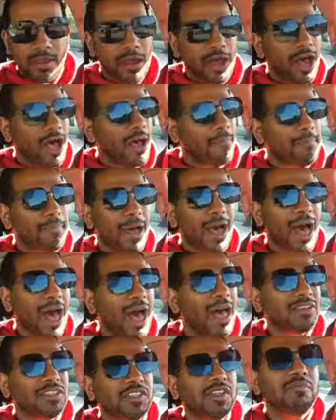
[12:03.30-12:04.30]
I, I
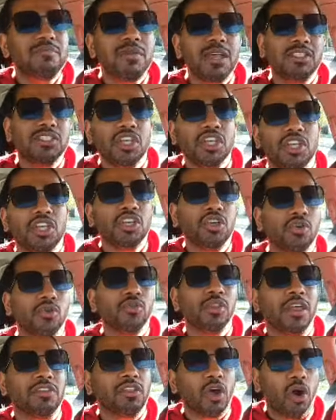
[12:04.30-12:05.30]
submit to you
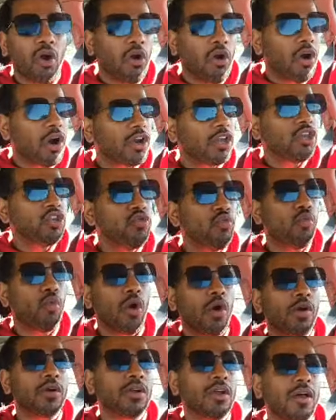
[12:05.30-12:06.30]
that the harder you
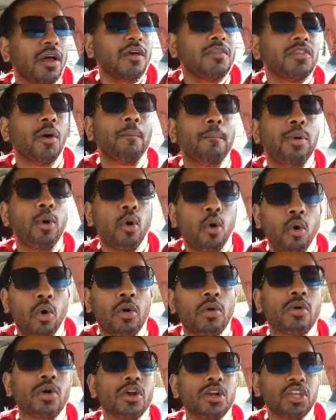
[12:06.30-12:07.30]
work, the
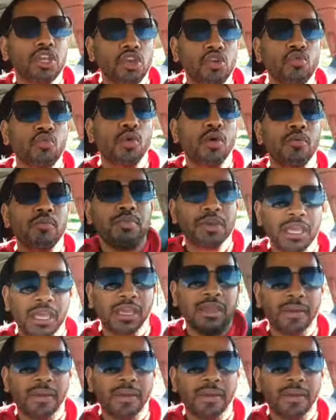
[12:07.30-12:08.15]
poorer you will be